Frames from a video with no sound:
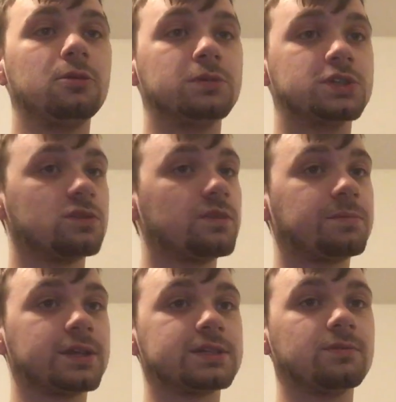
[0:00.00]
We should
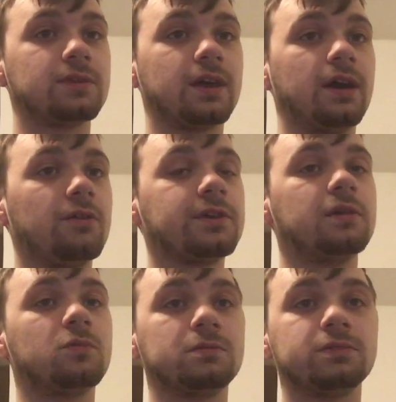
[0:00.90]
replace it with a healthier
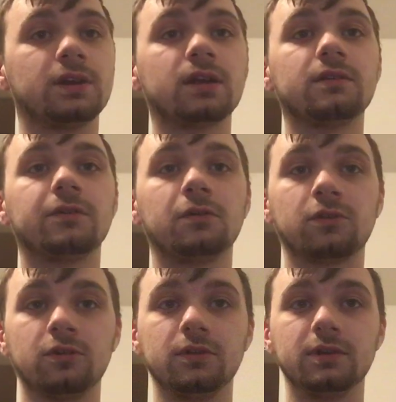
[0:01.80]
and more productive
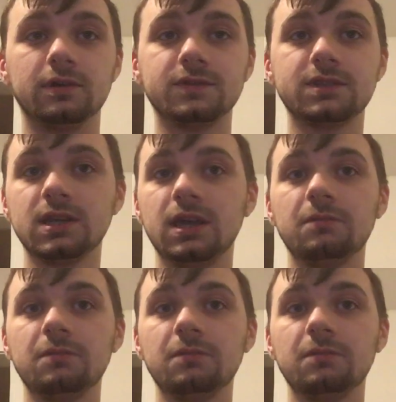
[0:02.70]
alternatives,